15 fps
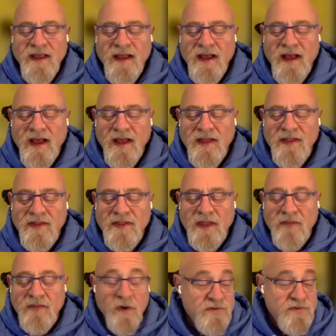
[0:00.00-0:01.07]
Uh,
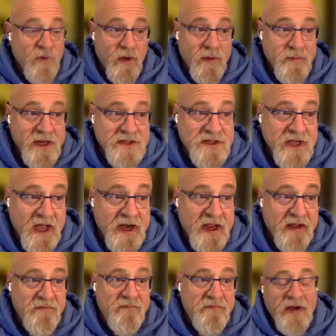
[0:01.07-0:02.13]
that first of all, I mean, it's got a